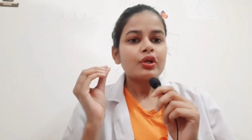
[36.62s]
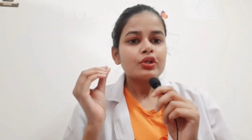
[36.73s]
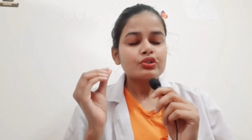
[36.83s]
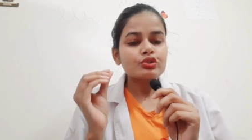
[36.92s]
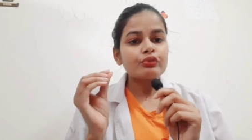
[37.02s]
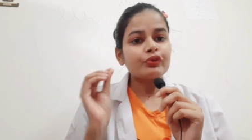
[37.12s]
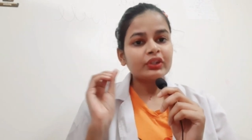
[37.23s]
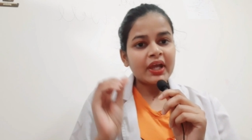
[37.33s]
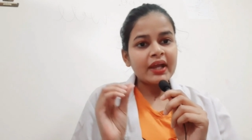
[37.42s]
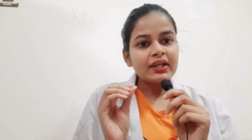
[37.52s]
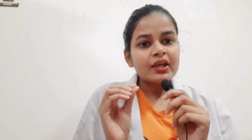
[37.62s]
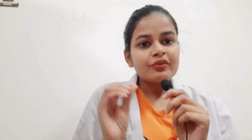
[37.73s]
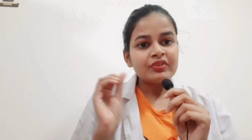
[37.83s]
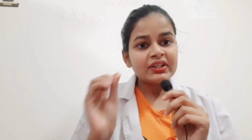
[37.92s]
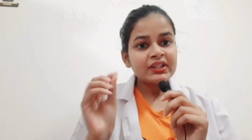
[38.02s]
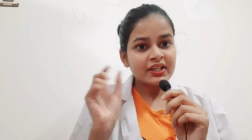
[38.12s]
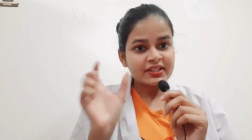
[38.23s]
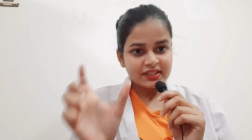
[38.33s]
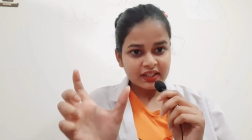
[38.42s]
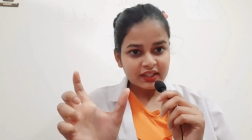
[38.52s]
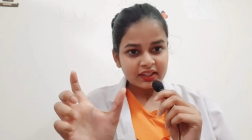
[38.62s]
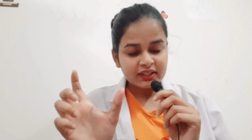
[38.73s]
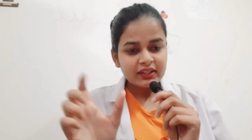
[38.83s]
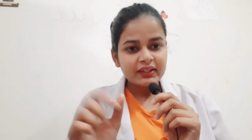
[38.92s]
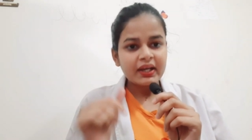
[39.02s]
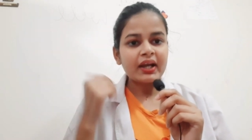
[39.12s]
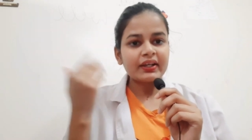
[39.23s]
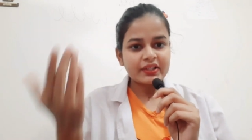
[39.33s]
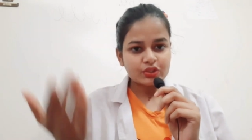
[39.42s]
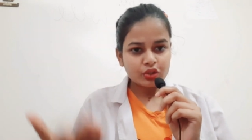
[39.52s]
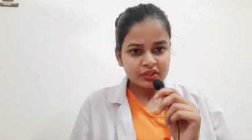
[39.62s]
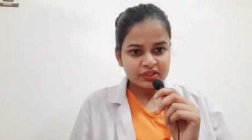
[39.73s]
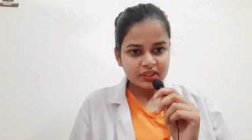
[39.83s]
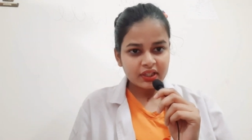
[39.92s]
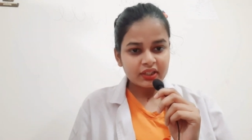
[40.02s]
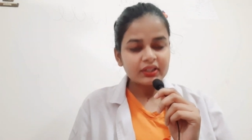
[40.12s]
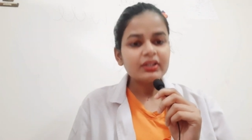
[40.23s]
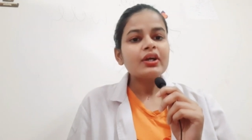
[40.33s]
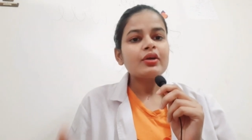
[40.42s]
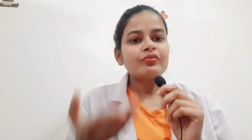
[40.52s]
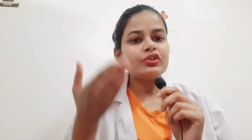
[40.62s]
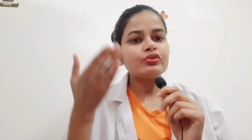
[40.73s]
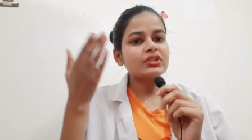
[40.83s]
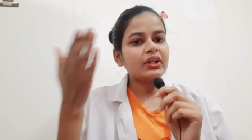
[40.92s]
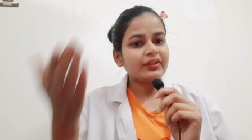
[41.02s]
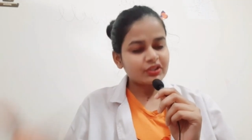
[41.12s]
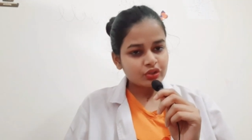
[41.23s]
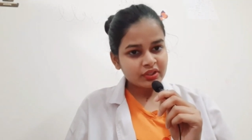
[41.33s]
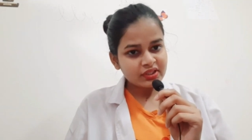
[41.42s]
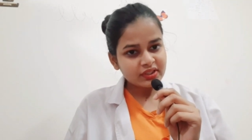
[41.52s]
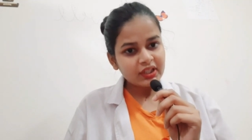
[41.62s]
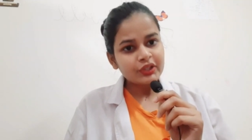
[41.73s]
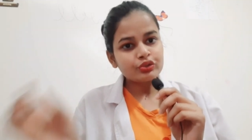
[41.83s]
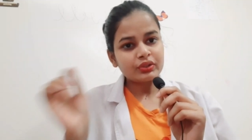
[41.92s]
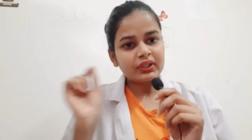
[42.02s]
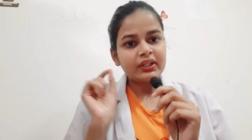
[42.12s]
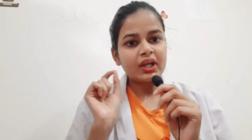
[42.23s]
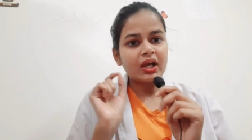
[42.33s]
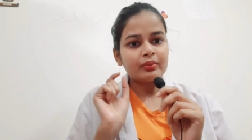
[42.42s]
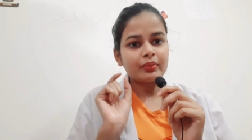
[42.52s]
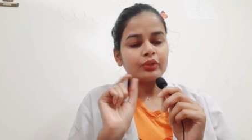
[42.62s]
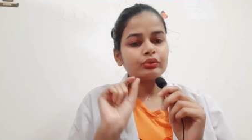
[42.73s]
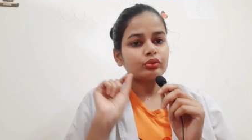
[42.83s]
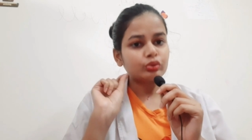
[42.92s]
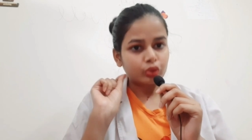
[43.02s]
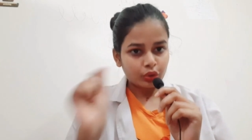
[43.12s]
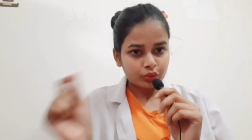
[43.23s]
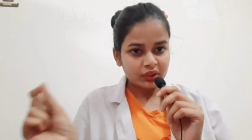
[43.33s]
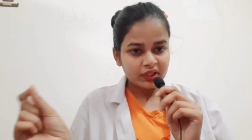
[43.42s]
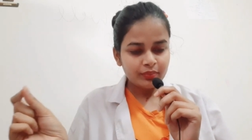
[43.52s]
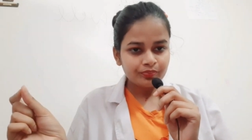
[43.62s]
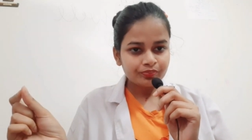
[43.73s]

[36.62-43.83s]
So for that we need a scaler, ultrasonic scaler. We use ultrasonic scaler to clean our mouth thoroughly.